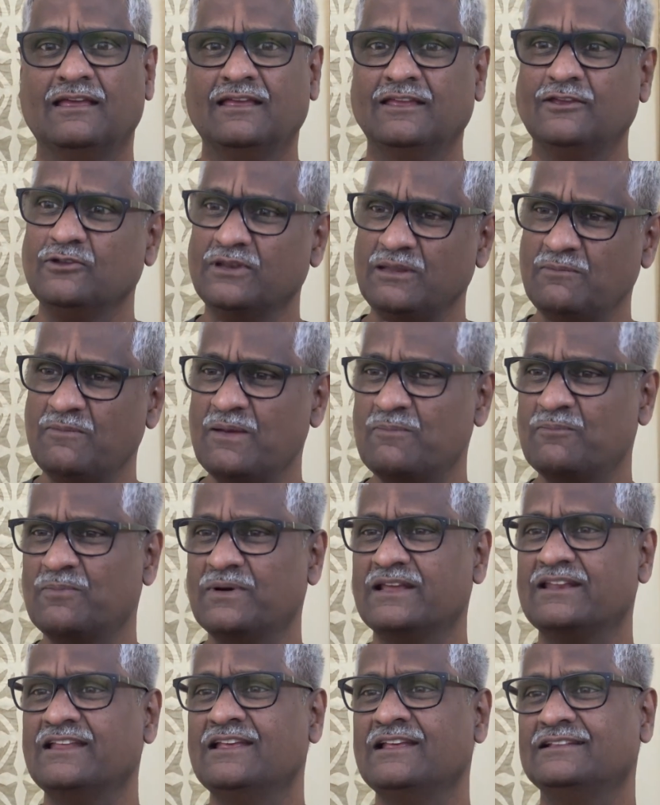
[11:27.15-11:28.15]
You
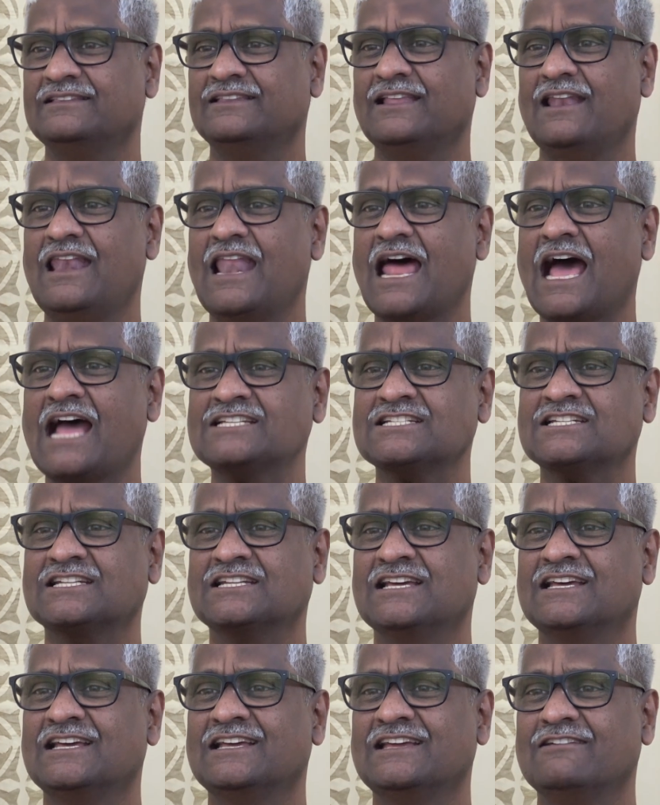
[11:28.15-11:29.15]
remember the last
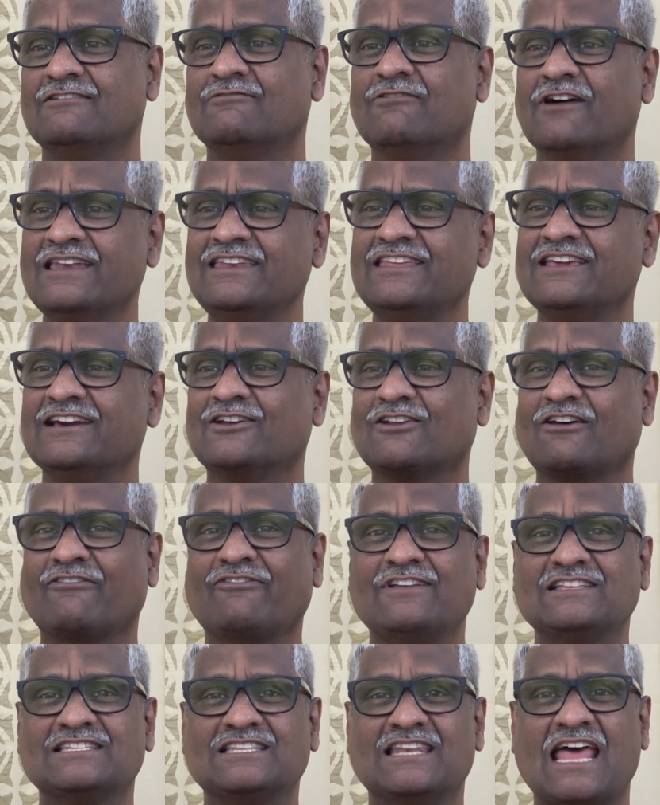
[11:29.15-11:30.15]
1 year of
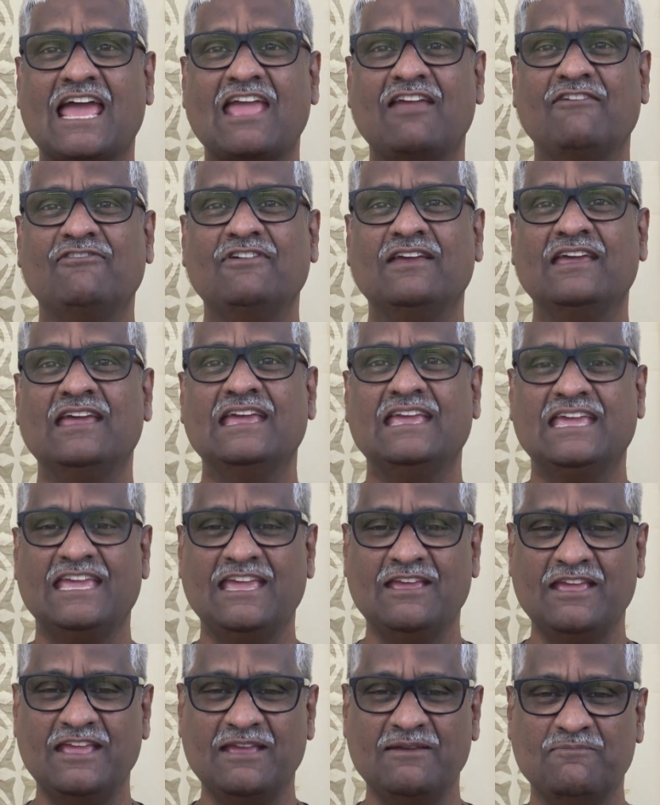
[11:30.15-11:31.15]
his life,
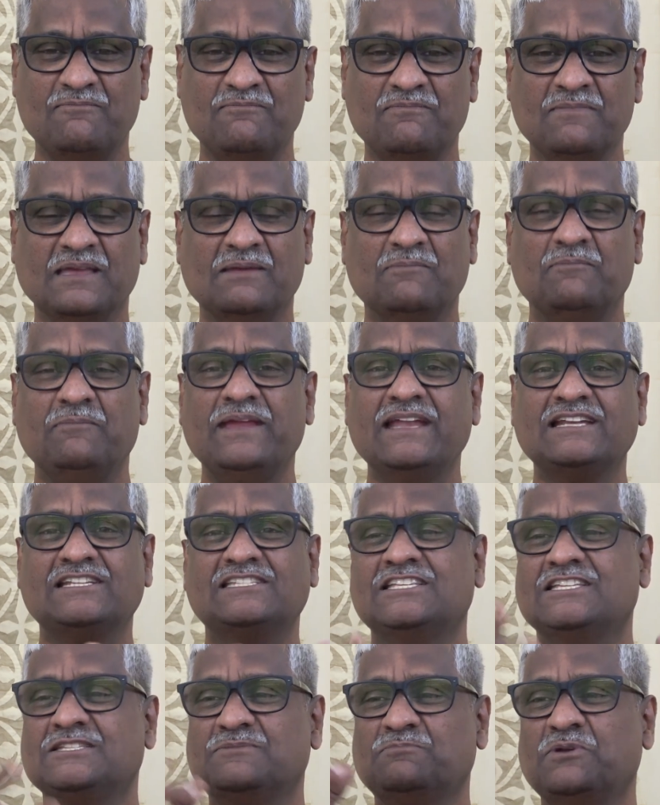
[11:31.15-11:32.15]
he meets
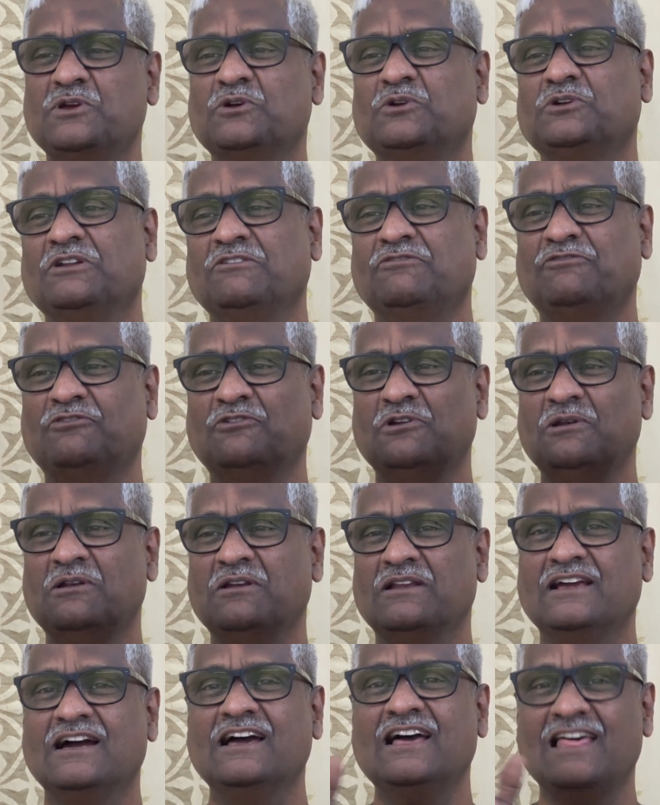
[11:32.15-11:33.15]
this beautiful
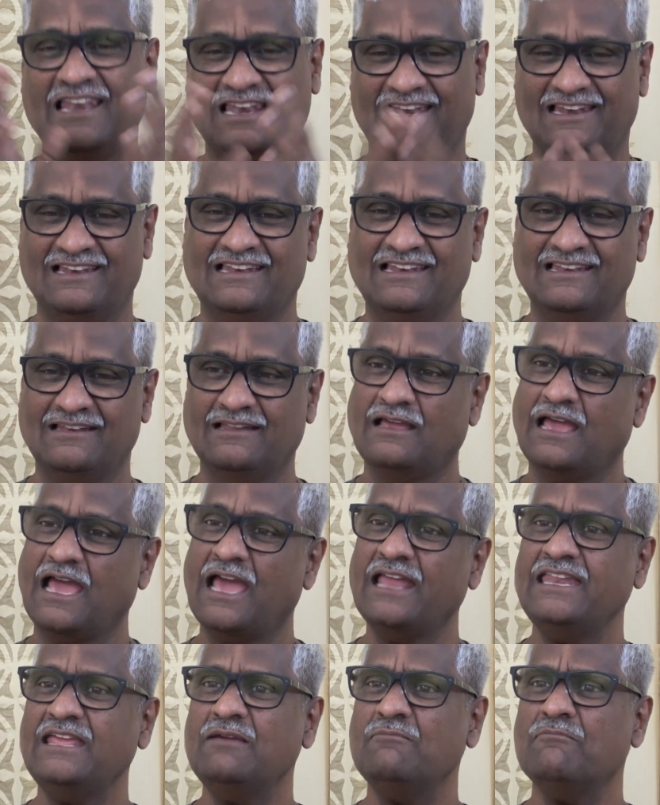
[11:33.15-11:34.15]
girl
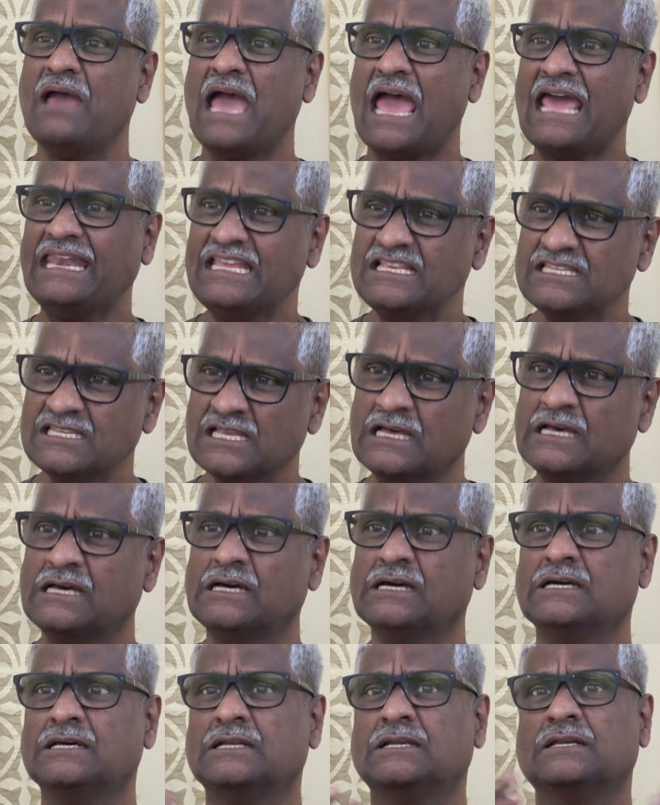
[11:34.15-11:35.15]
and he marries
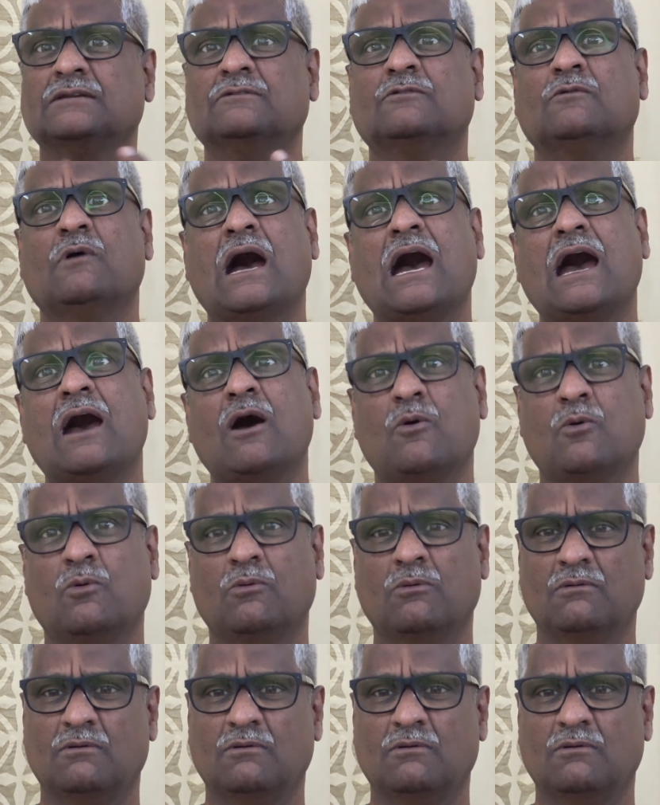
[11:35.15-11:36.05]
her. Wow.